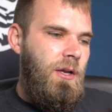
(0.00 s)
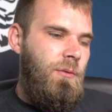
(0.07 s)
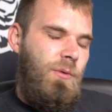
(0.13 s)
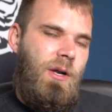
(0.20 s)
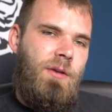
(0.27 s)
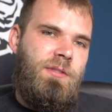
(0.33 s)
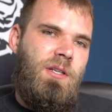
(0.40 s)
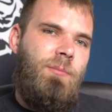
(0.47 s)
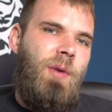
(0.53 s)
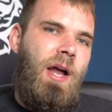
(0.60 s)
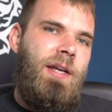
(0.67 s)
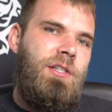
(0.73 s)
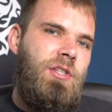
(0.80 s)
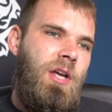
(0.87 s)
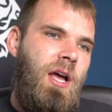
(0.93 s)
when I was in a
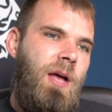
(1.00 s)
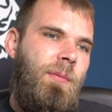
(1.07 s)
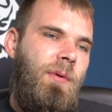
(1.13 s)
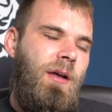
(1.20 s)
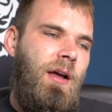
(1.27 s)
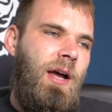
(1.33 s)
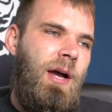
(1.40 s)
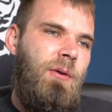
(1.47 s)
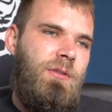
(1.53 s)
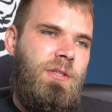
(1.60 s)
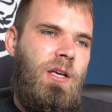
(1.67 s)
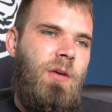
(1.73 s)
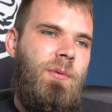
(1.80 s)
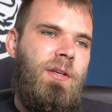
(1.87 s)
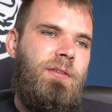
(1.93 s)
body shop, I was
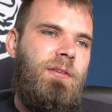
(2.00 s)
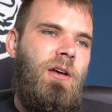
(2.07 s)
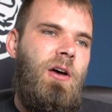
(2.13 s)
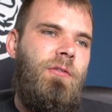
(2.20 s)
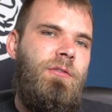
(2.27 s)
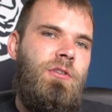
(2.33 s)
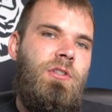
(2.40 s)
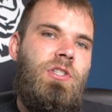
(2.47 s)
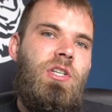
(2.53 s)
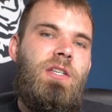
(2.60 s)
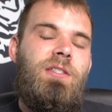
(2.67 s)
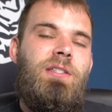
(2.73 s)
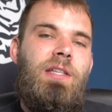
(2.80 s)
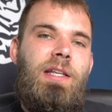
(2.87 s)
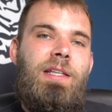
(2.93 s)
telling myself, you
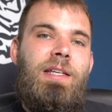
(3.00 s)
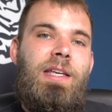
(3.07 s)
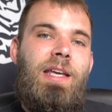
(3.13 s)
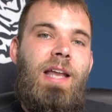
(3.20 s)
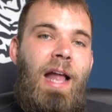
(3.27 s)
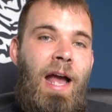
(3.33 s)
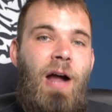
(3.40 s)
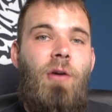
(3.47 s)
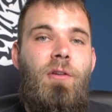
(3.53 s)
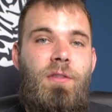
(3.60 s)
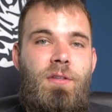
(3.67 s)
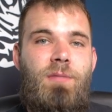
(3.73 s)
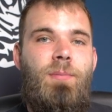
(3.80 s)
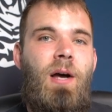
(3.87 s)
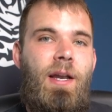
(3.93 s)
just need to get out of
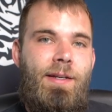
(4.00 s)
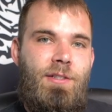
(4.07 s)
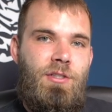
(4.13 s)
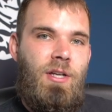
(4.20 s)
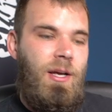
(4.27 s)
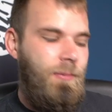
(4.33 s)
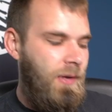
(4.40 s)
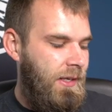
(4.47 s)
this body shop.